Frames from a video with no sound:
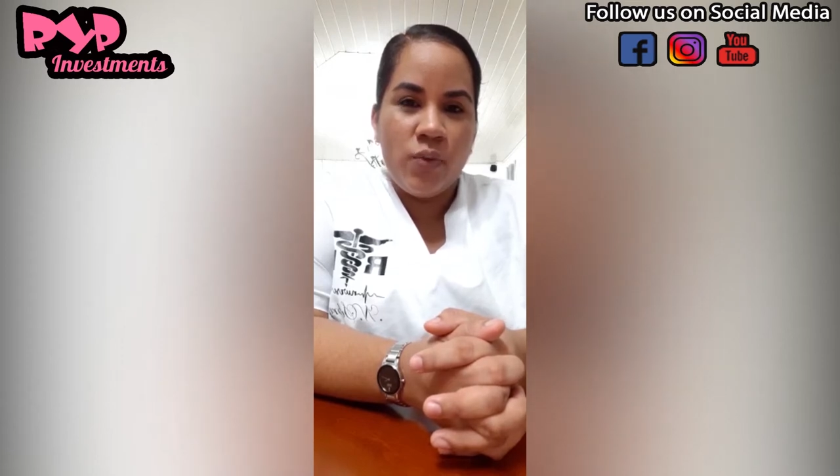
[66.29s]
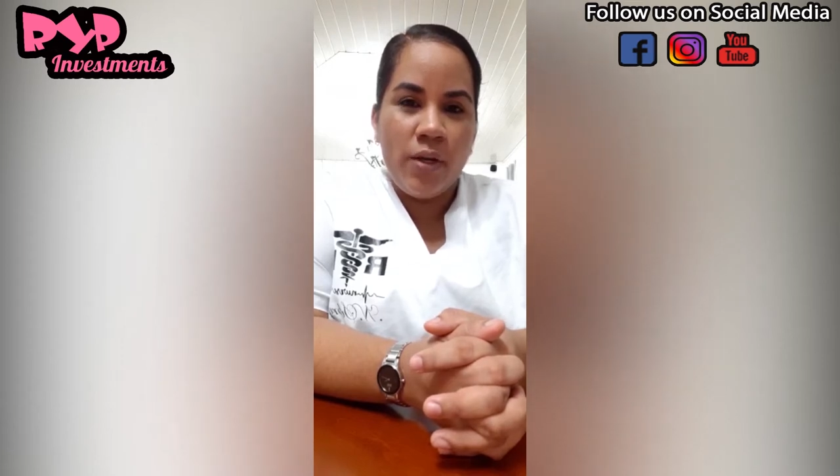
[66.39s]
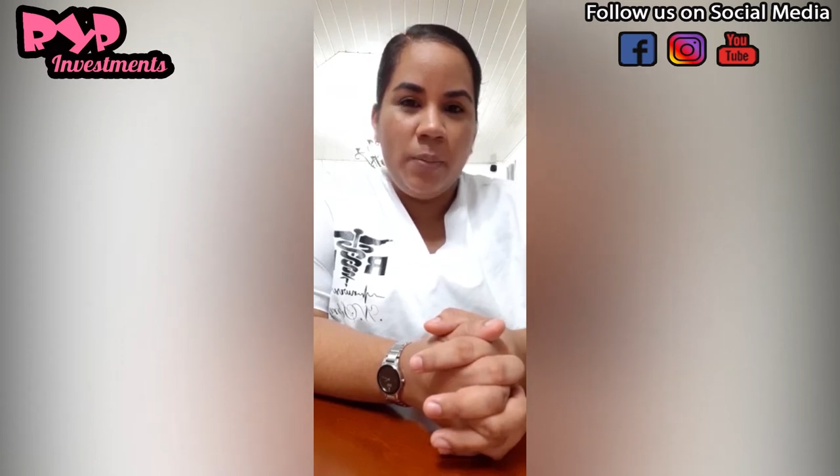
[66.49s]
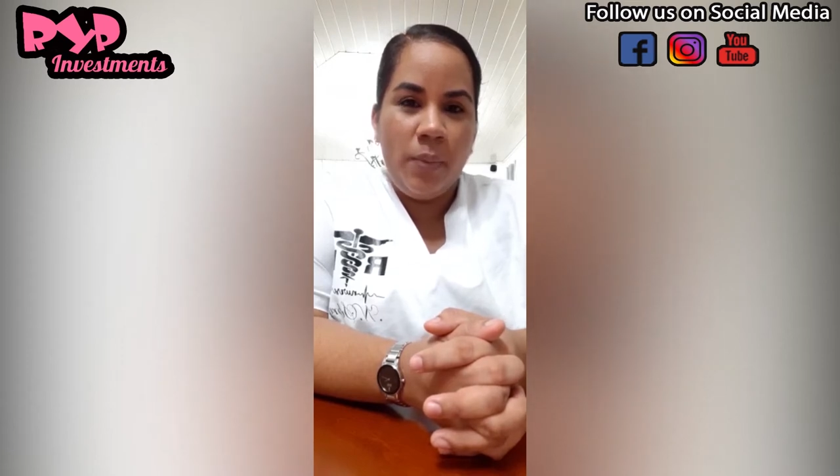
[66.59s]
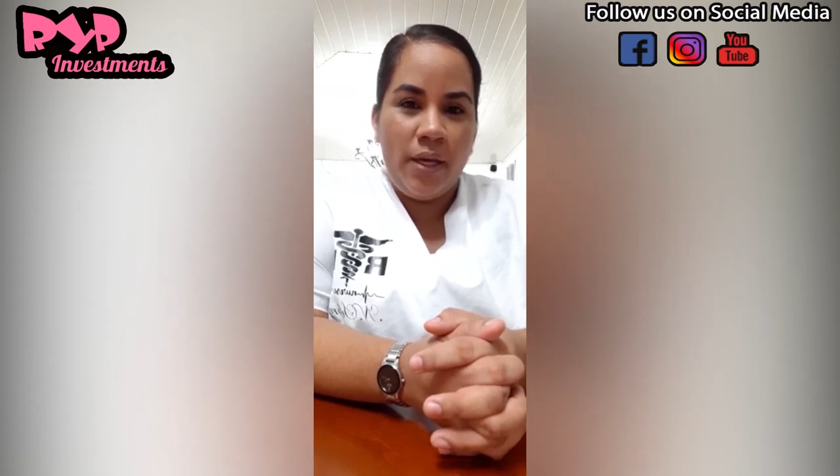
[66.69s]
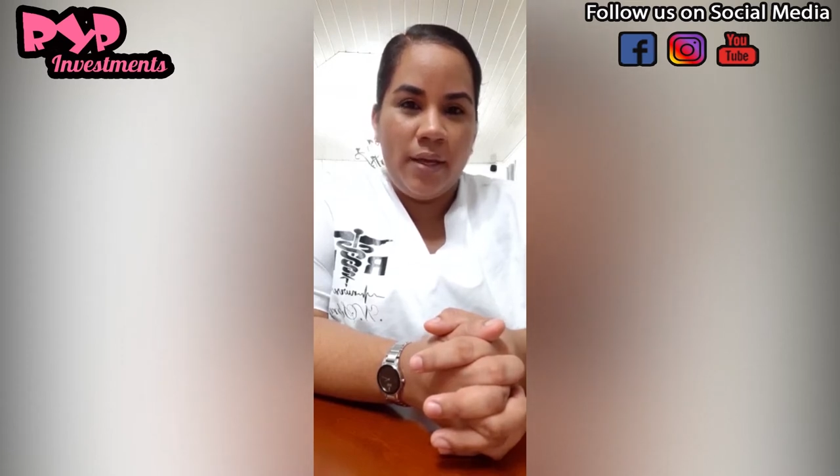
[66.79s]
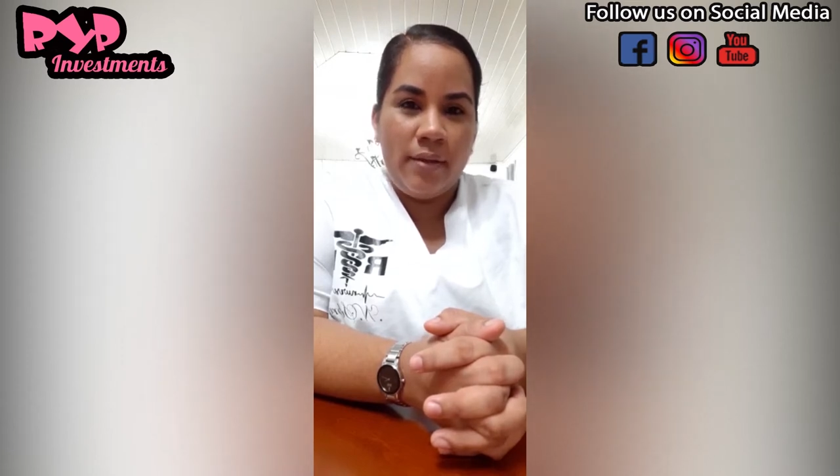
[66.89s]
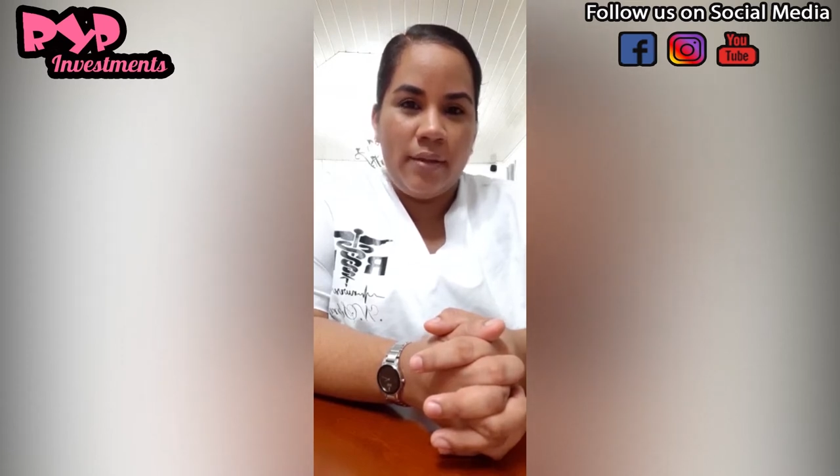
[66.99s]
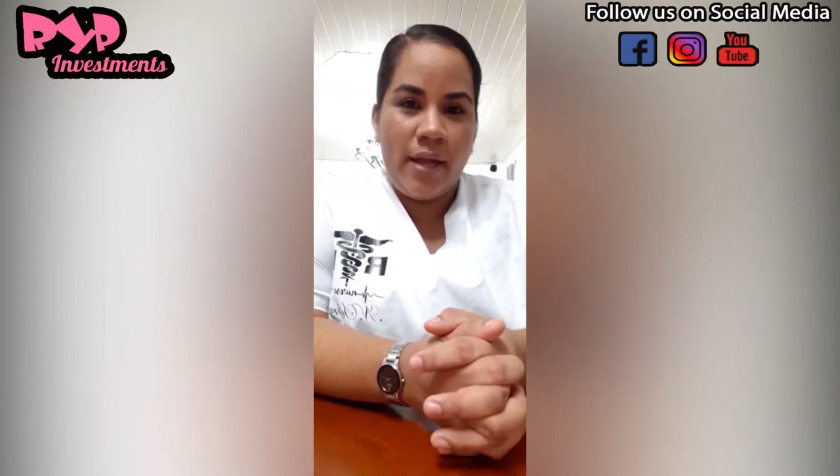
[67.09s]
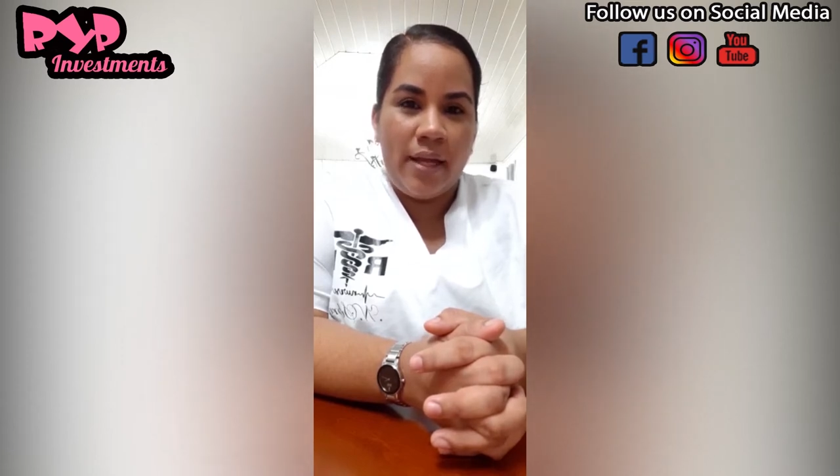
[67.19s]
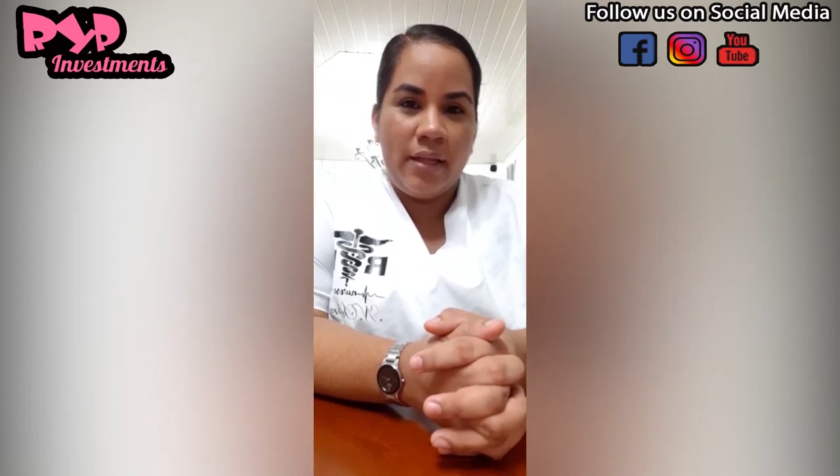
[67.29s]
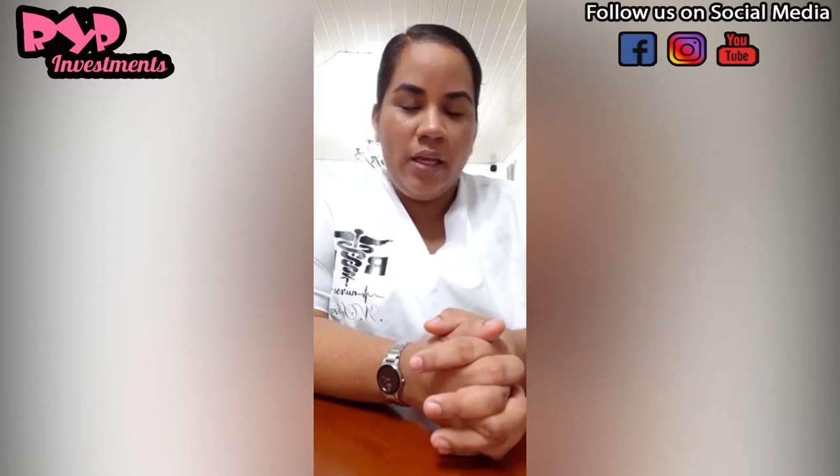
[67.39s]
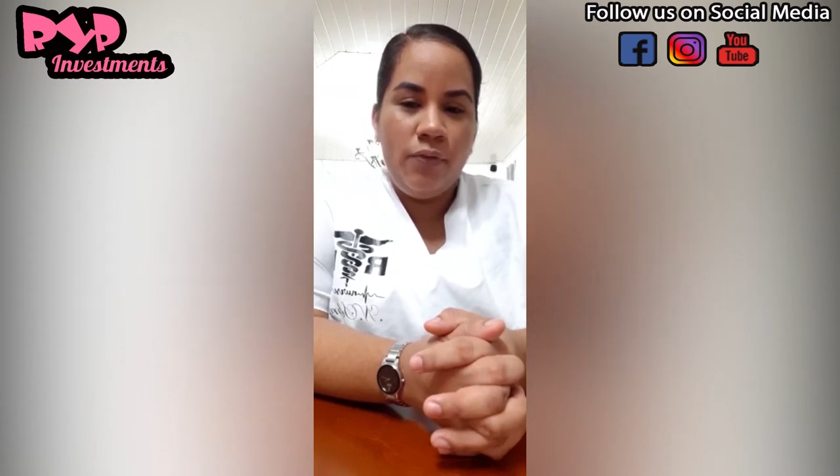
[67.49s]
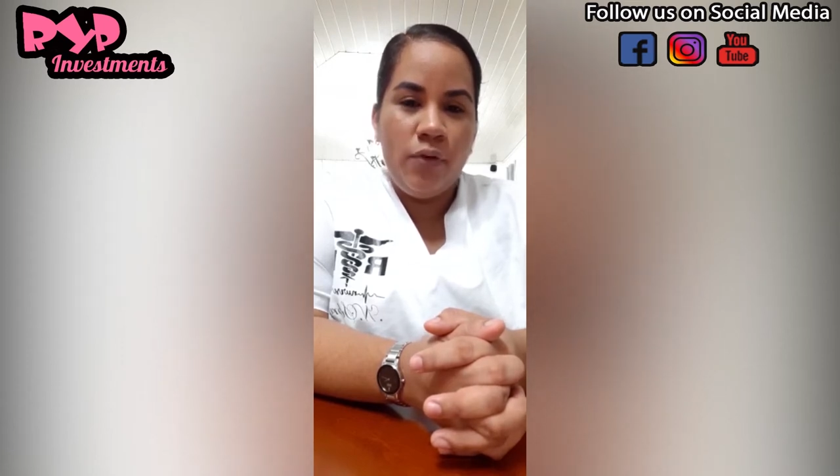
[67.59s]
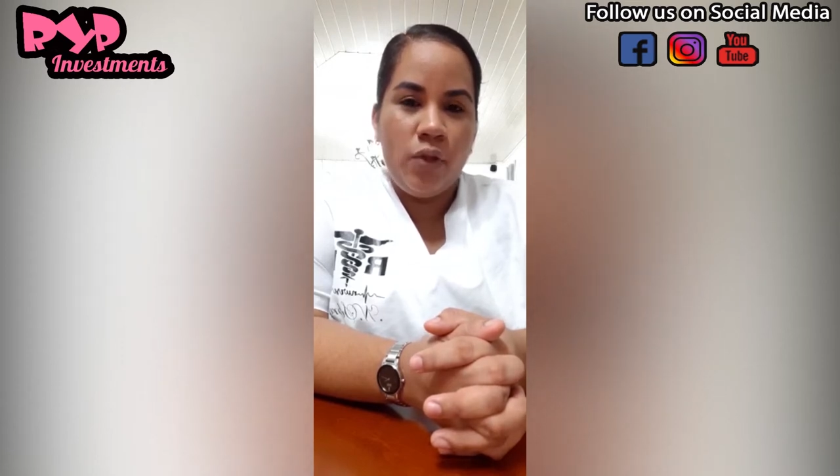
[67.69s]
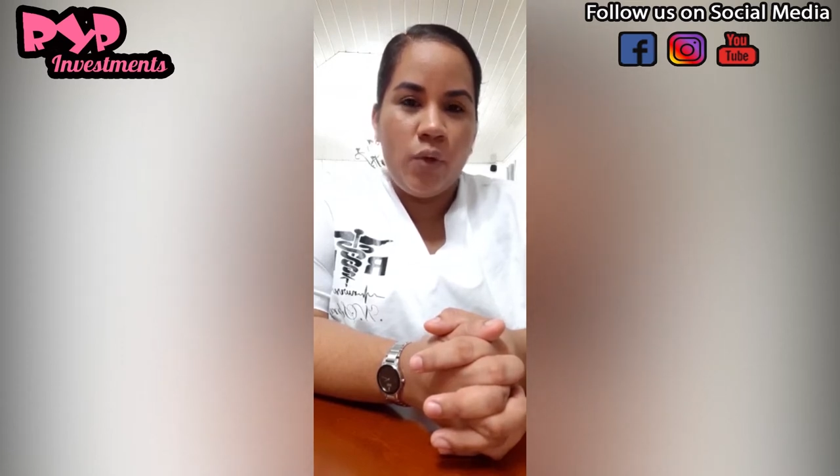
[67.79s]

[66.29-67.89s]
one being that if you